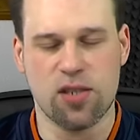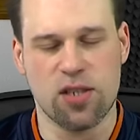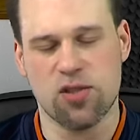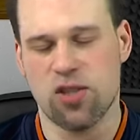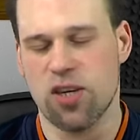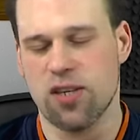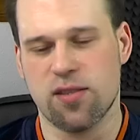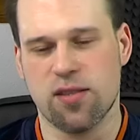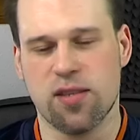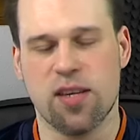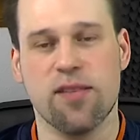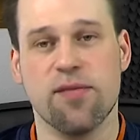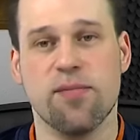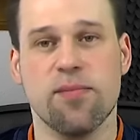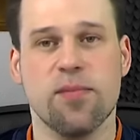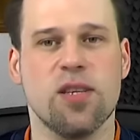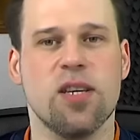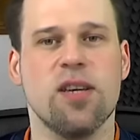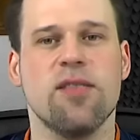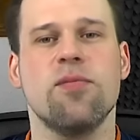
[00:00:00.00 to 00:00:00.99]
just give
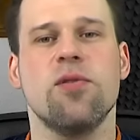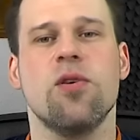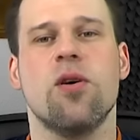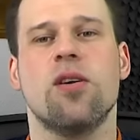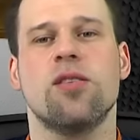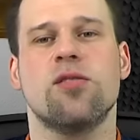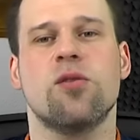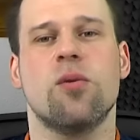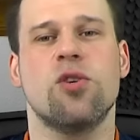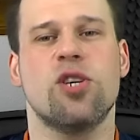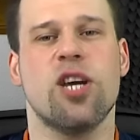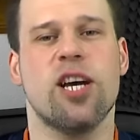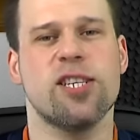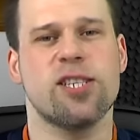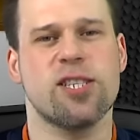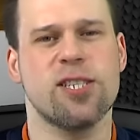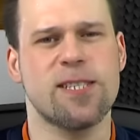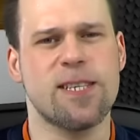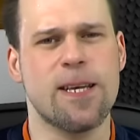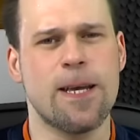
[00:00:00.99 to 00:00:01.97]
me your
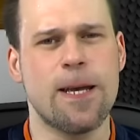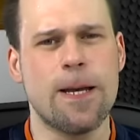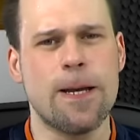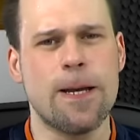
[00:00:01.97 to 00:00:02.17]
suggestions.